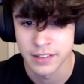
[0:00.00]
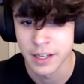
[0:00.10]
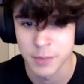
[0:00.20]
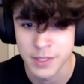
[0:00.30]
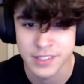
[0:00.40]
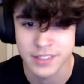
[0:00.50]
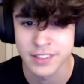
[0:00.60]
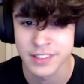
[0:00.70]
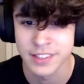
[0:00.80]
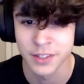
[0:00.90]
I
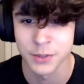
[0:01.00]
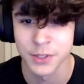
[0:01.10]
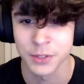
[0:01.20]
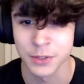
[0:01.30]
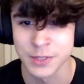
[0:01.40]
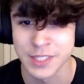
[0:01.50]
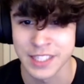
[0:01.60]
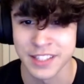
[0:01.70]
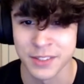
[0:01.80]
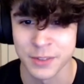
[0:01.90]
basically hold the glue
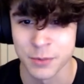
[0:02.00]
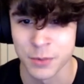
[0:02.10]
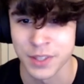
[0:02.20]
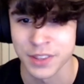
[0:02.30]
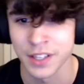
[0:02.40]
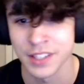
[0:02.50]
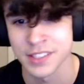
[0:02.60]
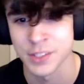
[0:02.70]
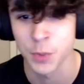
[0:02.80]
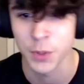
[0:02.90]
together with
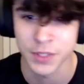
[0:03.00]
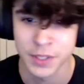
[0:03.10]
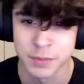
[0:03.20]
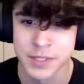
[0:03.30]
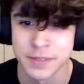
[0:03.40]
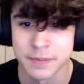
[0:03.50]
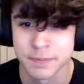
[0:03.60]
us in sport clubs.